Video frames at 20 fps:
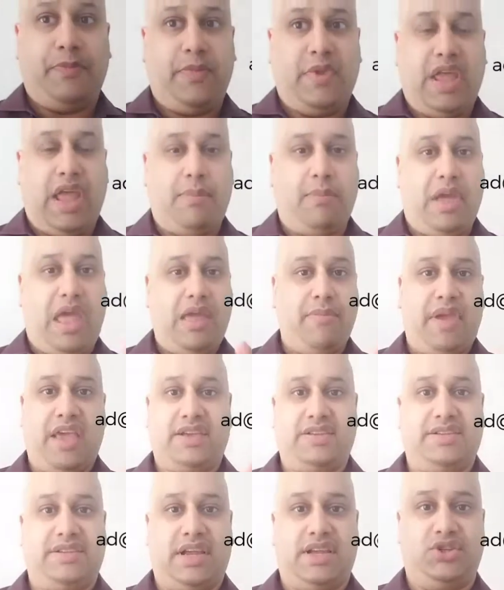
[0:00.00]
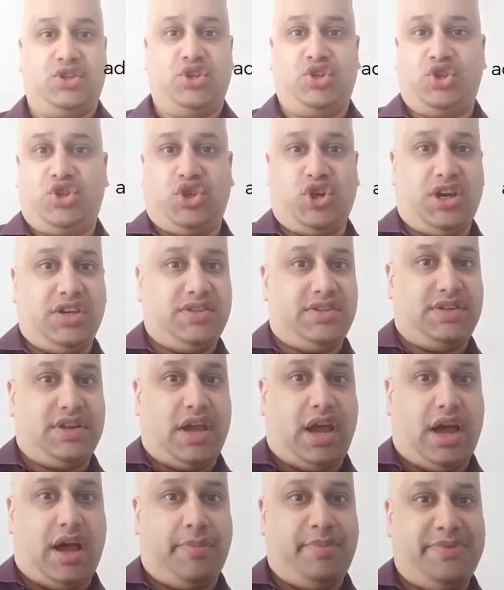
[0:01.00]
It may make sense to
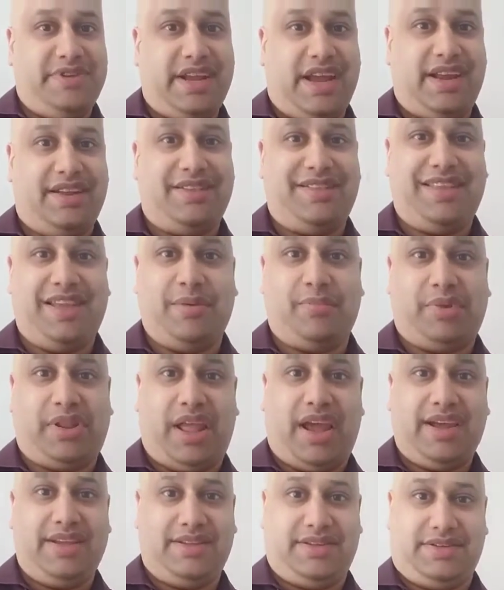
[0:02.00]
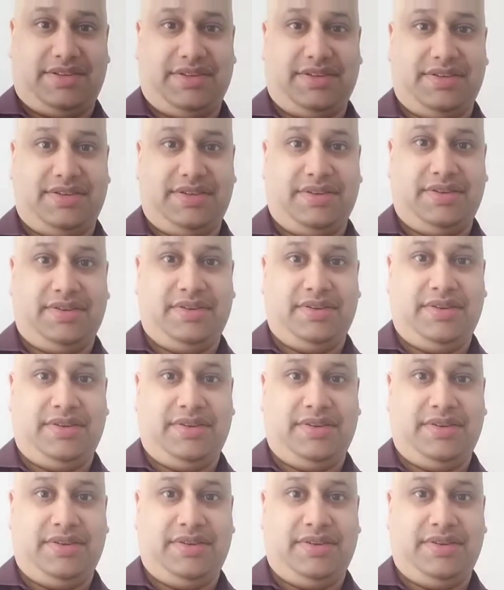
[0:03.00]
just update the appliances,